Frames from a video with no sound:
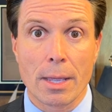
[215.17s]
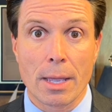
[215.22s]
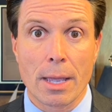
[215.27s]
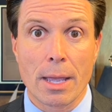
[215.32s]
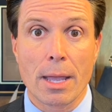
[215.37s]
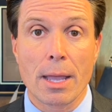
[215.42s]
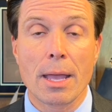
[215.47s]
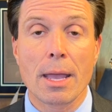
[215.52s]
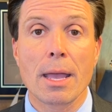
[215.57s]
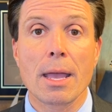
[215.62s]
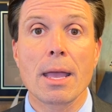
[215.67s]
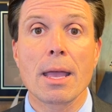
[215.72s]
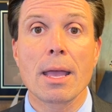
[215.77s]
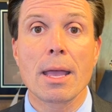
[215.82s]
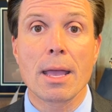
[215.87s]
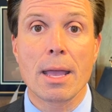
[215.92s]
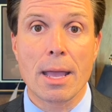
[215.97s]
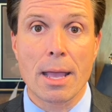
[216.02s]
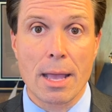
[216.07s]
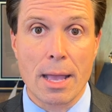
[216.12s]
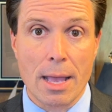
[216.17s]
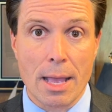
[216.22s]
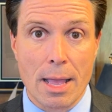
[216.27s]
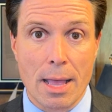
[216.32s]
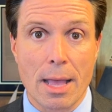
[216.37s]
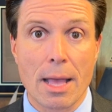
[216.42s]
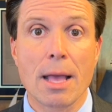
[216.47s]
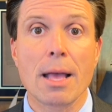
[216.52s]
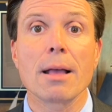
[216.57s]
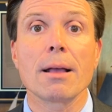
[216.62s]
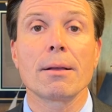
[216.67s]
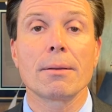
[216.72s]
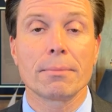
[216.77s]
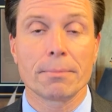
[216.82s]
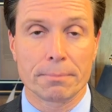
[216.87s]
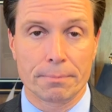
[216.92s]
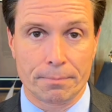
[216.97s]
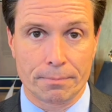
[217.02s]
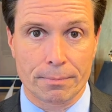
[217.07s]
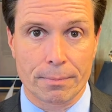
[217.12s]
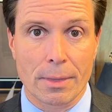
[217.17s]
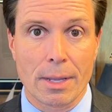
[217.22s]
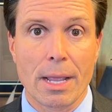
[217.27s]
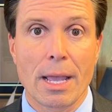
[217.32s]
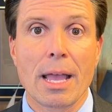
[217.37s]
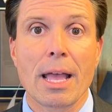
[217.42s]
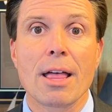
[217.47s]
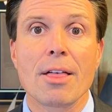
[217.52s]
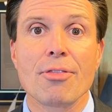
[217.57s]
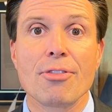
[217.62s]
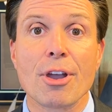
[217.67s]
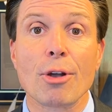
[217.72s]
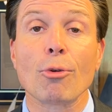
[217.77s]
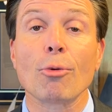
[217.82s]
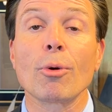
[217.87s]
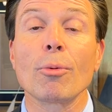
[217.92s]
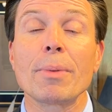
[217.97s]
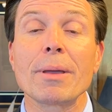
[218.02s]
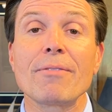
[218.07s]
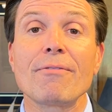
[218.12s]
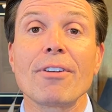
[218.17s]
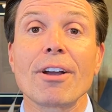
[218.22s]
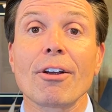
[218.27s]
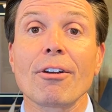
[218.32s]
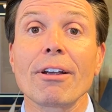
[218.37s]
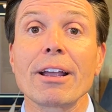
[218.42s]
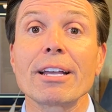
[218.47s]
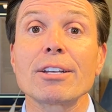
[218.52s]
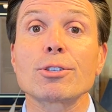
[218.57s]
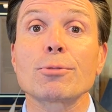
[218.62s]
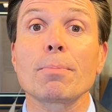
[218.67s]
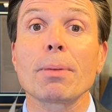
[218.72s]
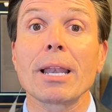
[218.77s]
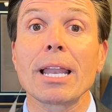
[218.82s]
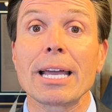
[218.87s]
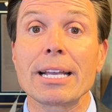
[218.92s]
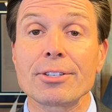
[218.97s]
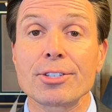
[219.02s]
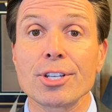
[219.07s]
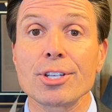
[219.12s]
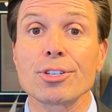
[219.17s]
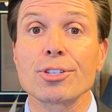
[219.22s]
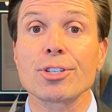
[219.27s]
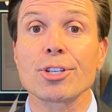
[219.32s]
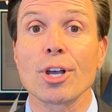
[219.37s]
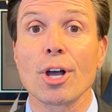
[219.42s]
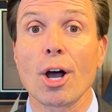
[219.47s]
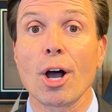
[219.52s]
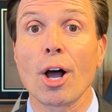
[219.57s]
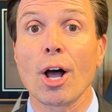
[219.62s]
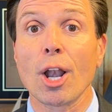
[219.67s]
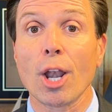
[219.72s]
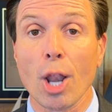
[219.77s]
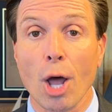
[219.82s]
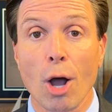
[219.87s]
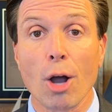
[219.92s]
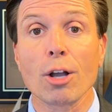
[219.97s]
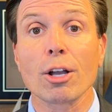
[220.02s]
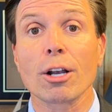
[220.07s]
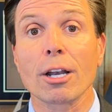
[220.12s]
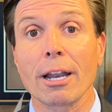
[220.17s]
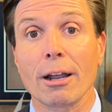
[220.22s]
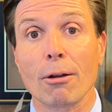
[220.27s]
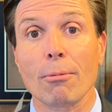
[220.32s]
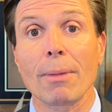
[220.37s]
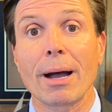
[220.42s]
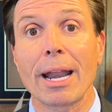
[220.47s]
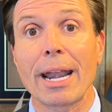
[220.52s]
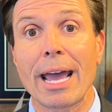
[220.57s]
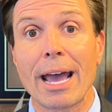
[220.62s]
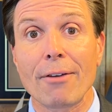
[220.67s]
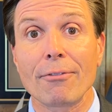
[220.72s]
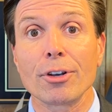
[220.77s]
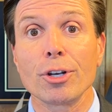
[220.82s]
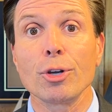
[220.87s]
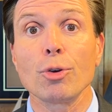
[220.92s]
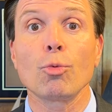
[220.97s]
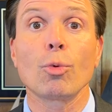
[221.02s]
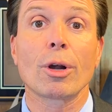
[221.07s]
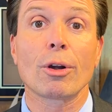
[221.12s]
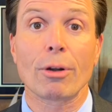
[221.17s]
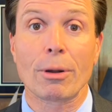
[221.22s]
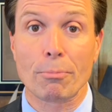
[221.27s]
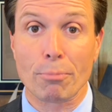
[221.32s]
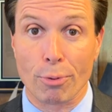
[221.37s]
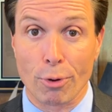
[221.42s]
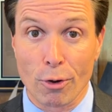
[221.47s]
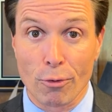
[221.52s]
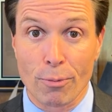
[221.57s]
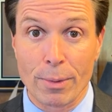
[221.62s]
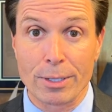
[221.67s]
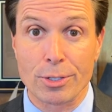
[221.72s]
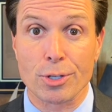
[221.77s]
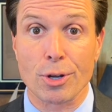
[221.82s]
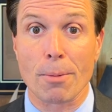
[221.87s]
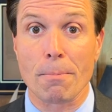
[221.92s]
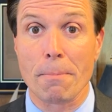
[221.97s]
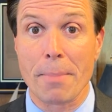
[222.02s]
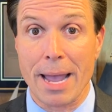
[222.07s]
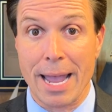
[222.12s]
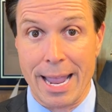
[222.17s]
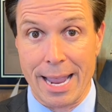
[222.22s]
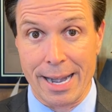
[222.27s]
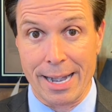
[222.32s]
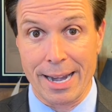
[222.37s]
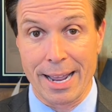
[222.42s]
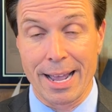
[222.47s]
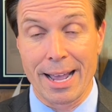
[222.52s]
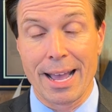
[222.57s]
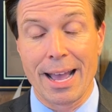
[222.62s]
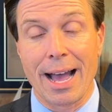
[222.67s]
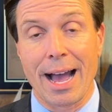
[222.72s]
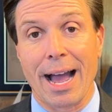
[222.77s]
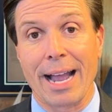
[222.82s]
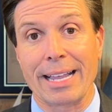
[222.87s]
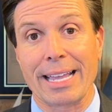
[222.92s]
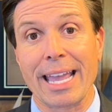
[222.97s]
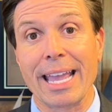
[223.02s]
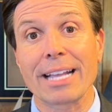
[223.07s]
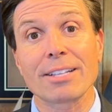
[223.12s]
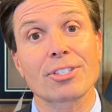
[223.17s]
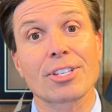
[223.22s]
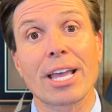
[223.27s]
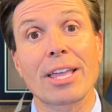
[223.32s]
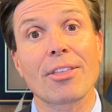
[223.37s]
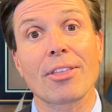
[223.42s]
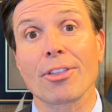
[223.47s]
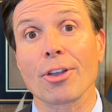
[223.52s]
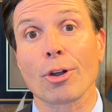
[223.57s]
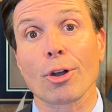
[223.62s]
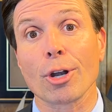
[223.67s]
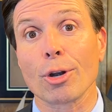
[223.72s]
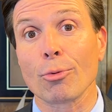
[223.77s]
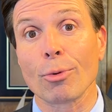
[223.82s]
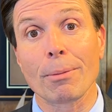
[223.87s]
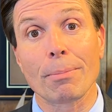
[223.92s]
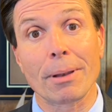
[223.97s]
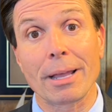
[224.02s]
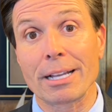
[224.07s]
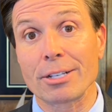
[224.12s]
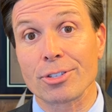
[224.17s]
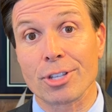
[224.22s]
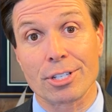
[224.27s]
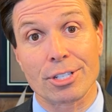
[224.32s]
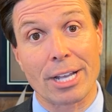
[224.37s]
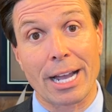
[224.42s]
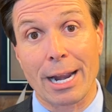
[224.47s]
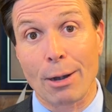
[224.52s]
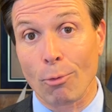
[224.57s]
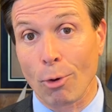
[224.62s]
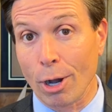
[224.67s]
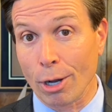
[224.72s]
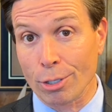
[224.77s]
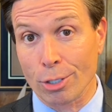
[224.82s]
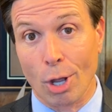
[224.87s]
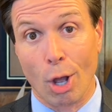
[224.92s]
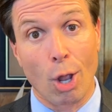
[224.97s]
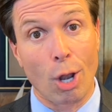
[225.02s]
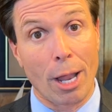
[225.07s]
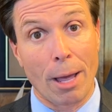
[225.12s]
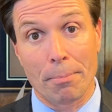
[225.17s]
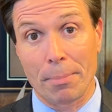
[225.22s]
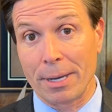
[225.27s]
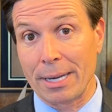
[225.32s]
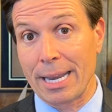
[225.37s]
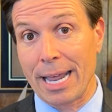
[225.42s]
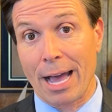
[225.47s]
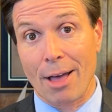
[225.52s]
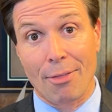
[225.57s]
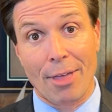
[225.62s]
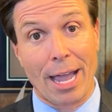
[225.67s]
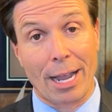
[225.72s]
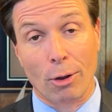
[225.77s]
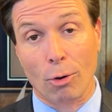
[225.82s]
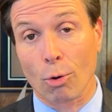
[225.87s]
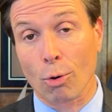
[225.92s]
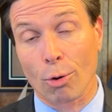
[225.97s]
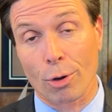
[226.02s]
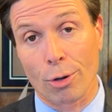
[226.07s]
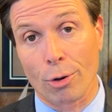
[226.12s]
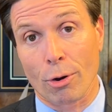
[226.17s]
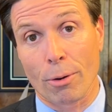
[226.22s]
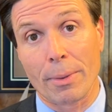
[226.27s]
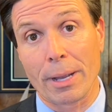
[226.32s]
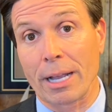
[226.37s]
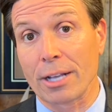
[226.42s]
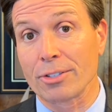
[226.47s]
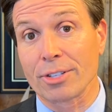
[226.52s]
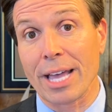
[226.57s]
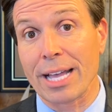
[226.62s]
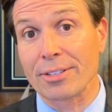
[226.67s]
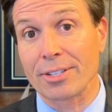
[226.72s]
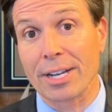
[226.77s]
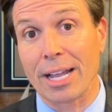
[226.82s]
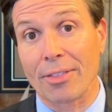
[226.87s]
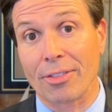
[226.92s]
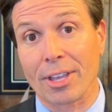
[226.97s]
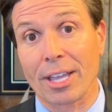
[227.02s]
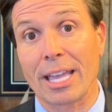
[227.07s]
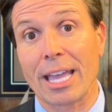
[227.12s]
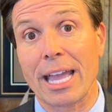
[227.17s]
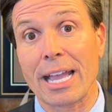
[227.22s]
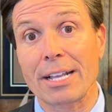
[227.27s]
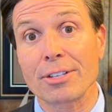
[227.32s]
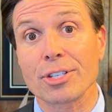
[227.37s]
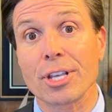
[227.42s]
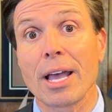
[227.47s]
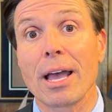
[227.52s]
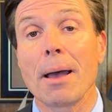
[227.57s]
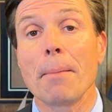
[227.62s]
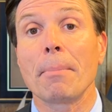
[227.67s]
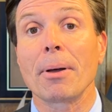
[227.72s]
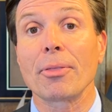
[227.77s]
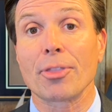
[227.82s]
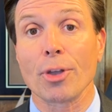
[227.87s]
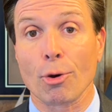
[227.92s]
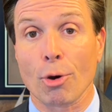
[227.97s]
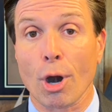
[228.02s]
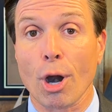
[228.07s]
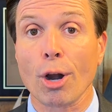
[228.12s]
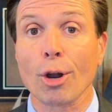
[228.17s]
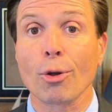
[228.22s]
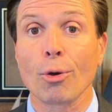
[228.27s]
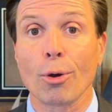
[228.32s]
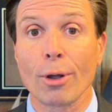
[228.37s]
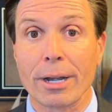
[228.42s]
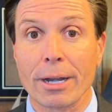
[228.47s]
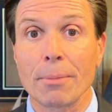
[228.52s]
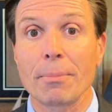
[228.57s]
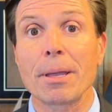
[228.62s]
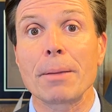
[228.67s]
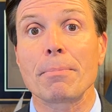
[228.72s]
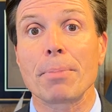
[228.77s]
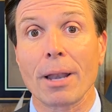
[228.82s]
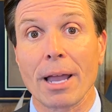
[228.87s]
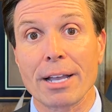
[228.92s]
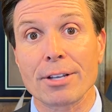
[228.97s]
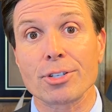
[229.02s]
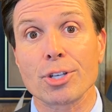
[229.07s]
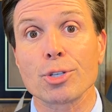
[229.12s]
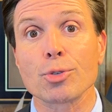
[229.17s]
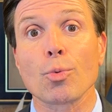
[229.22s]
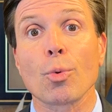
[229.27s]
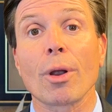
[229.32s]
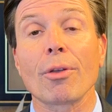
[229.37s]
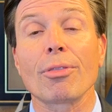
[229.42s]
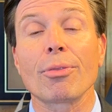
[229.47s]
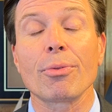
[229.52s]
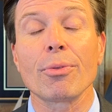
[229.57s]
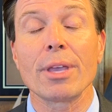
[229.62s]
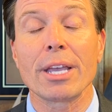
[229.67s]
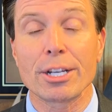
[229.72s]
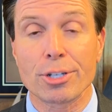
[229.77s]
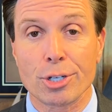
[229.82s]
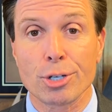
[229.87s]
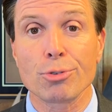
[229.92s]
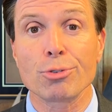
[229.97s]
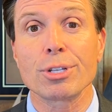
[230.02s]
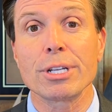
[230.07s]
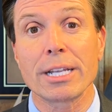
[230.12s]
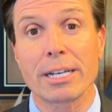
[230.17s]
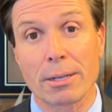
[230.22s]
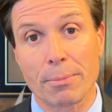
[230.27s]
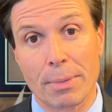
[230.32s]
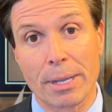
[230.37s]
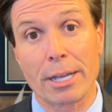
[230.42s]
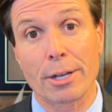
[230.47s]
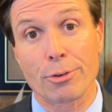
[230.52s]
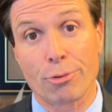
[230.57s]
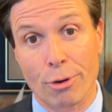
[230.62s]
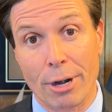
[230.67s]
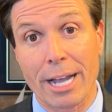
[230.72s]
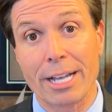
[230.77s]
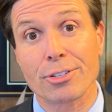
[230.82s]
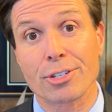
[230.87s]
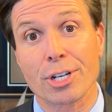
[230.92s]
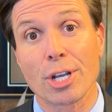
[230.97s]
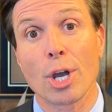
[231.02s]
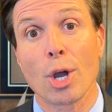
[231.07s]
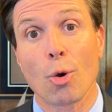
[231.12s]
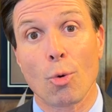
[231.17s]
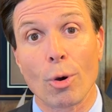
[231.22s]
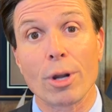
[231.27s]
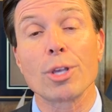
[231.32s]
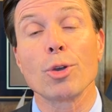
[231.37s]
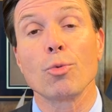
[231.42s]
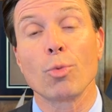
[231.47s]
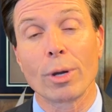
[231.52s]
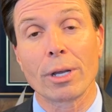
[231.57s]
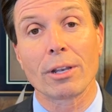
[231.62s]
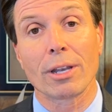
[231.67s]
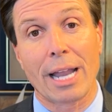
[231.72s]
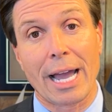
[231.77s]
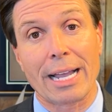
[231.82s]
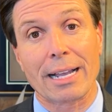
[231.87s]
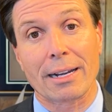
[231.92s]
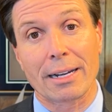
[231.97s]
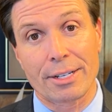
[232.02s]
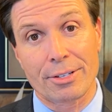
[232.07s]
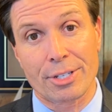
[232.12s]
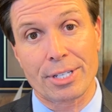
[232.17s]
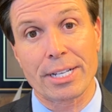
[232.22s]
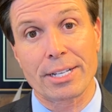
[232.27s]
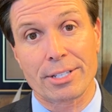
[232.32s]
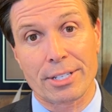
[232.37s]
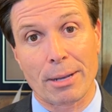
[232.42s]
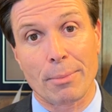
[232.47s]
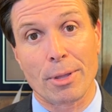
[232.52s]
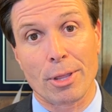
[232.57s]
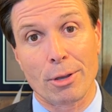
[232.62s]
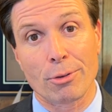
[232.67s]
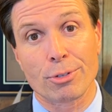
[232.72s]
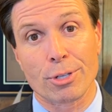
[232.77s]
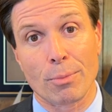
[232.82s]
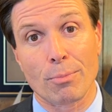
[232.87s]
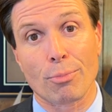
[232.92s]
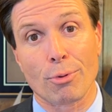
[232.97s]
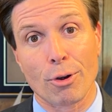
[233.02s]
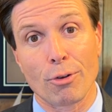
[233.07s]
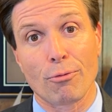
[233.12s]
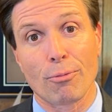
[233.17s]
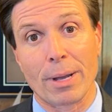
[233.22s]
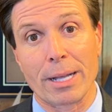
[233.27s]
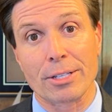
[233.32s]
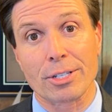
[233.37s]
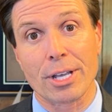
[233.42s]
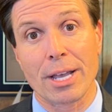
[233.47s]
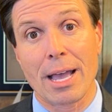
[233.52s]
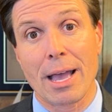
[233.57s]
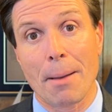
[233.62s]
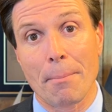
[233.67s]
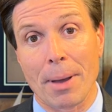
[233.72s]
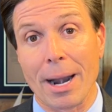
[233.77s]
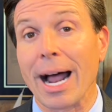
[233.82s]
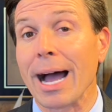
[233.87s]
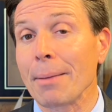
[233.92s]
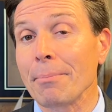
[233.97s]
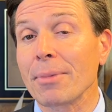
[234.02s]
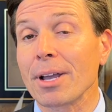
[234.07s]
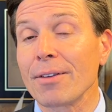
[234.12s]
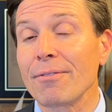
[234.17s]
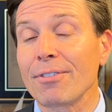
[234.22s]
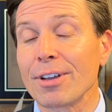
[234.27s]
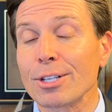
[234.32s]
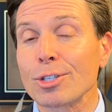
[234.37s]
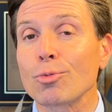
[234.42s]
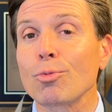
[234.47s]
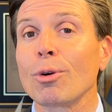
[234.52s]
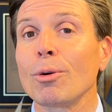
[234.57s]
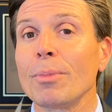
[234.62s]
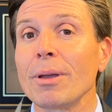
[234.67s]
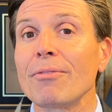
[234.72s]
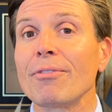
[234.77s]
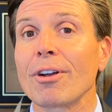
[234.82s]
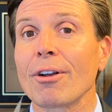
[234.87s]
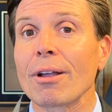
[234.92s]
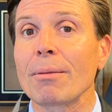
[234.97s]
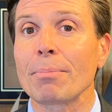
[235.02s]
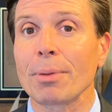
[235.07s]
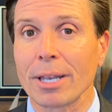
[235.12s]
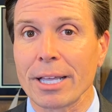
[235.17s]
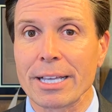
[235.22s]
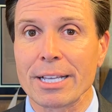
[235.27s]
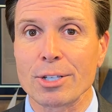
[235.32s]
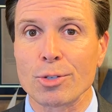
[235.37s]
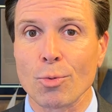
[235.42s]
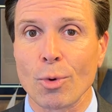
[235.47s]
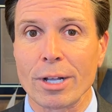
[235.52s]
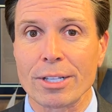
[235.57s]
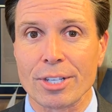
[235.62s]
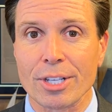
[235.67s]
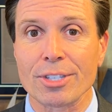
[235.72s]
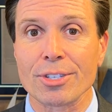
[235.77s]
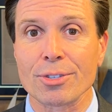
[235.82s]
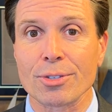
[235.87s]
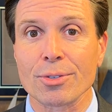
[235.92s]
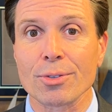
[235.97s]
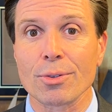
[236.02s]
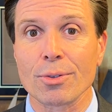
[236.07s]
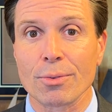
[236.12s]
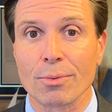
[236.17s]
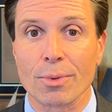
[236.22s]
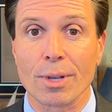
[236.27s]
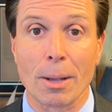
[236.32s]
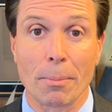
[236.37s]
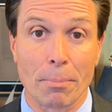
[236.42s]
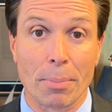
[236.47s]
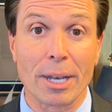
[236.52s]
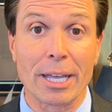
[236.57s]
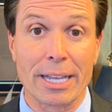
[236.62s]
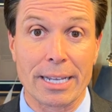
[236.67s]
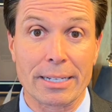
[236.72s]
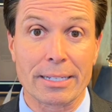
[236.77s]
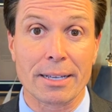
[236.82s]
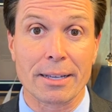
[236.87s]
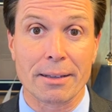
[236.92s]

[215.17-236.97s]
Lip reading: How is that going to work out? There will be various places along Claremont Avenue where improvements are made. I can't say that they're going to replace the sidewalks all up and down that corridor, because that's not the case, but there are going to be places where issues need to be addressed where you will likely see some of those improvements. But I'm convinced we'll be very pleased once it's complete.